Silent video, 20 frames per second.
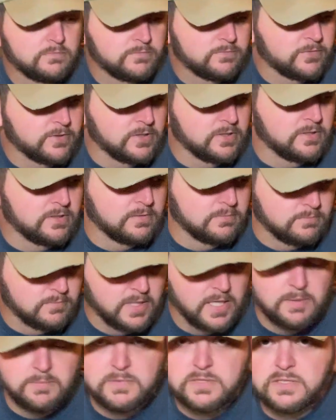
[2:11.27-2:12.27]
from
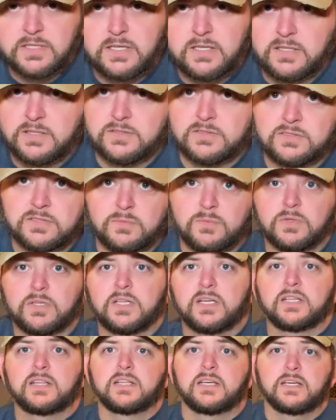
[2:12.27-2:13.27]
Amazon or somewhere
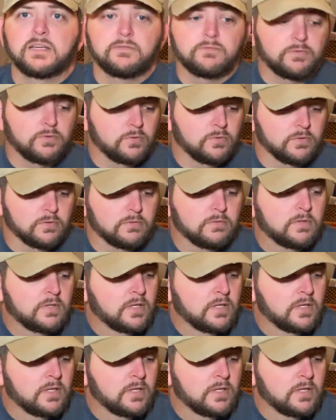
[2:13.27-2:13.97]
like that for